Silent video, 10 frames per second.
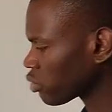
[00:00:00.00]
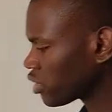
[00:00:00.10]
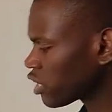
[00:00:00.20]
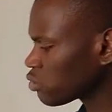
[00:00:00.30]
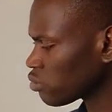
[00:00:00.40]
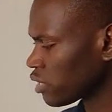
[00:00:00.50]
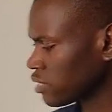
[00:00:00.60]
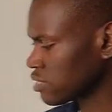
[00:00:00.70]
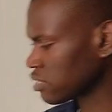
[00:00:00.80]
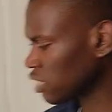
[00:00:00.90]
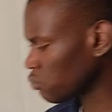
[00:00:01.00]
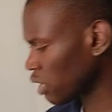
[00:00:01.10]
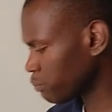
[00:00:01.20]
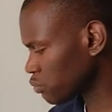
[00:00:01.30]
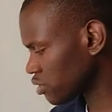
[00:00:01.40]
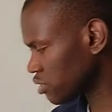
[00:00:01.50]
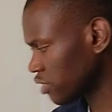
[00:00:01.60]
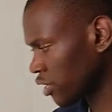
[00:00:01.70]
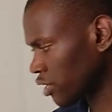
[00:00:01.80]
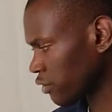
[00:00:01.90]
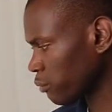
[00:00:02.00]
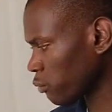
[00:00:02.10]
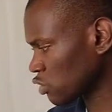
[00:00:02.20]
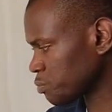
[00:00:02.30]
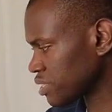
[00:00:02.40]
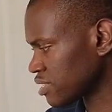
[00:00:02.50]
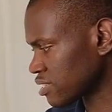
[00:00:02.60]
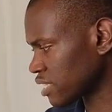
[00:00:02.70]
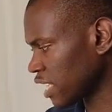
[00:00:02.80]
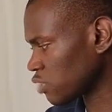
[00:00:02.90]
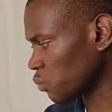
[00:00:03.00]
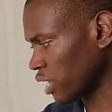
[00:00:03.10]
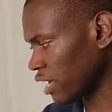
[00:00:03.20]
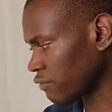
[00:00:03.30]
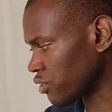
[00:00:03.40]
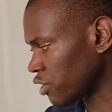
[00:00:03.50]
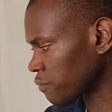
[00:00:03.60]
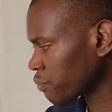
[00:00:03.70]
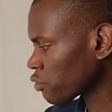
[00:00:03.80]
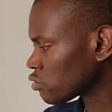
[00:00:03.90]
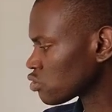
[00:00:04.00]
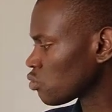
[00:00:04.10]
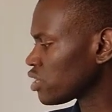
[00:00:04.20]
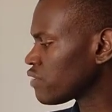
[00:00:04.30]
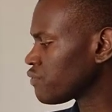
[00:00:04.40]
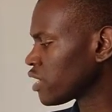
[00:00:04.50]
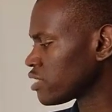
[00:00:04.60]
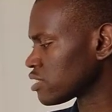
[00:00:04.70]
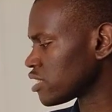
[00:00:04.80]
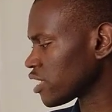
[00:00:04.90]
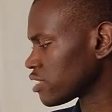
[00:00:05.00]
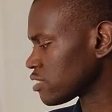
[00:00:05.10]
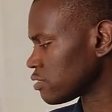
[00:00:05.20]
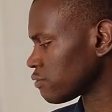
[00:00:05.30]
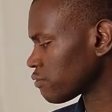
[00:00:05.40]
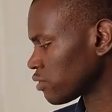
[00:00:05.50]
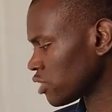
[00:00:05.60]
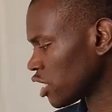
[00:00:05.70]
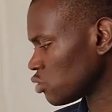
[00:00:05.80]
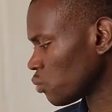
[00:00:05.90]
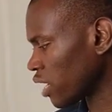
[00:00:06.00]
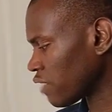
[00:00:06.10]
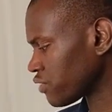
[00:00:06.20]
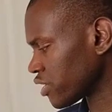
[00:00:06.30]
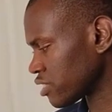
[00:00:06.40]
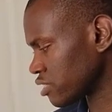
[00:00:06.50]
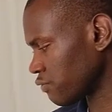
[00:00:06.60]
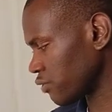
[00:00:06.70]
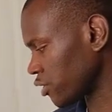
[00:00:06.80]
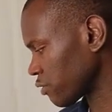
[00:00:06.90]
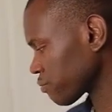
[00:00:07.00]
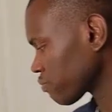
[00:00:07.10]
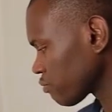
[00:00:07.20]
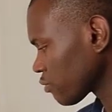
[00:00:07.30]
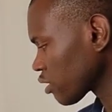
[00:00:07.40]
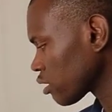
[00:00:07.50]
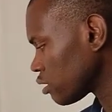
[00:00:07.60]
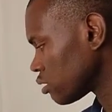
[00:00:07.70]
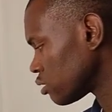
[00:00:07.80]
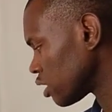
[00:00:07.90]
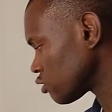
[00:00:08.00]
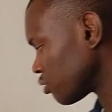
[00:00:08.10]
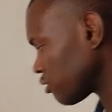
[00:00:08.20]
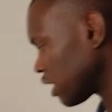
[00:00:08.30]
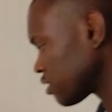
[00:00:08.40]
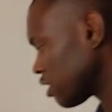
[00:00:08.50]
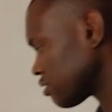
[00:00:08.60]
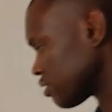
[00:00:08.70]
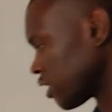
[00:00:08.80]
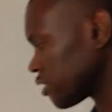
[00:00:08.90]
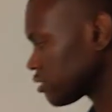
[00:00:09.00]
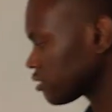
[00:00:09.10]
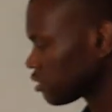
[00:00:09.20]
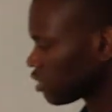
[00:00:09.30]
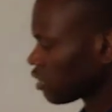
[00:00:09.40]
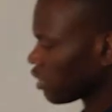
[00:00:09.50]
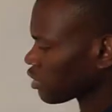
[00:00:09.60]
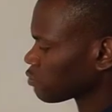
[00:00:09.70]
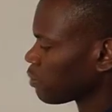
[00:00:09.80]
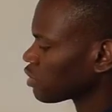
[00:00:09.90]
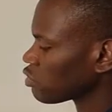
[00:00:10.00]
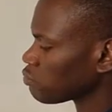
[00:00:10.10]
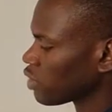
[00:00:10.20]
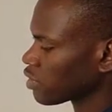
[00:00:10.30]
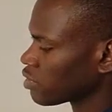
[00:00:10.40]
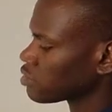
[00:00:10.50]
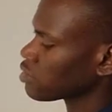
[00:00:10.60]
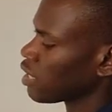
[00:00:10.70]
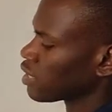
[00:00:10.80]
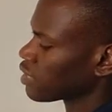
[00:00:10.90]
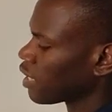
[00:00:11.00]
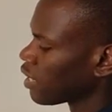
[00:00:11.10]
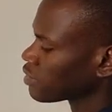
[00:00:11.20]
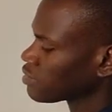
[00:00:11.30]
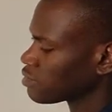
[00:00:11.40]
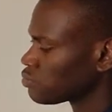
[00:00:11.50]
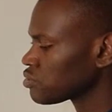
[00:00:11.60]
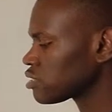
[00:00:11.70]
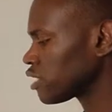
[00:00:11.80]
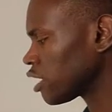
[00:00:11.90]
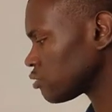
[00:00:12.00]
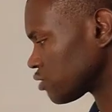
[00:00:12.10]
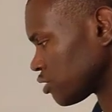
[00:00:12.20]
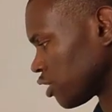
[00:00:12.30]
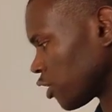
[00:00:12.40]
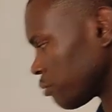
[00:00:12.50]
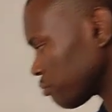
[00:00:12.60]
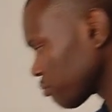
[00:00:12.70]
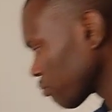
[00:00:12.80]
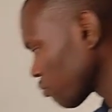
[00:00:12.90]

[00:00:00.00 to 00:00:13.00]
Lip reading: But take note that the sign you are putting here must be the sign we have here. So if here is negative, then you will have negative here. Then to the right hand side, expand the bracket and add using LCM.